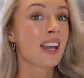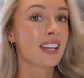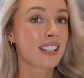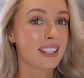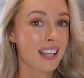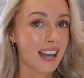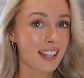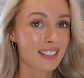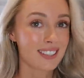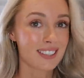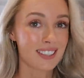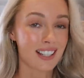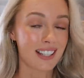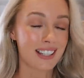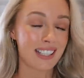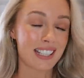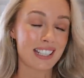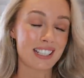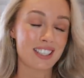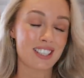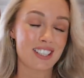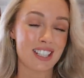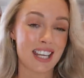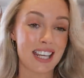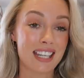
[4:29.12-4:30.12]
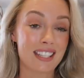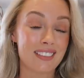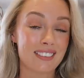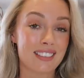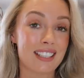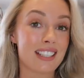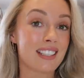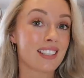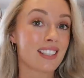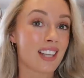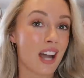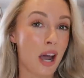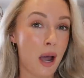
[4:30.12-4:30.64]
yes, I need to take
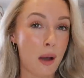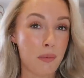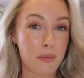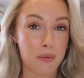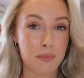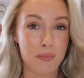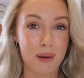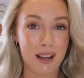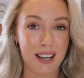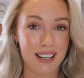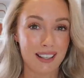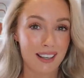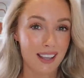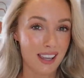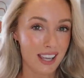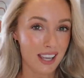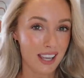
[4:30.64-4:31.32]
these up by an